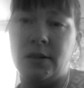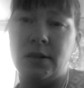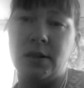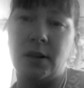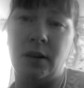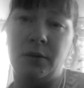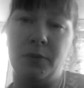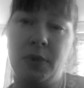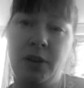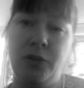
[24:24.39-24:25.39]
And
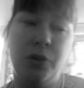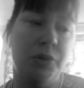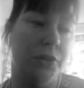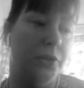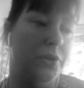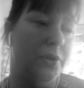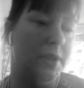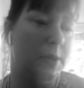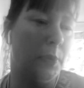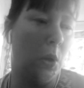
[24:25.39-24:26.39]
if you
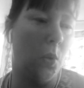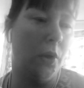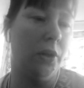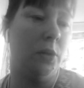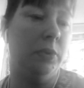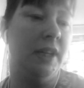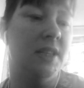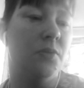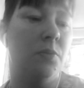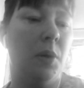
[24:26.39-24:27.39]
do spell work,
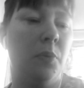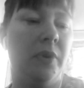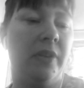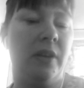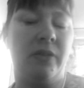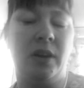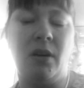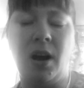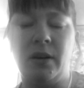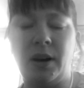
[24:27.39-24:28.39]
please remember
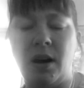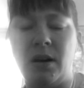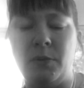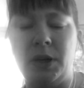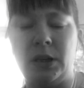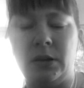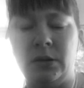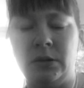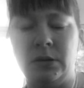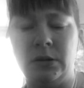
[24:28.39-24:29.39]
that there are
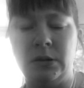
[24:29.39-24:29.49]
karmic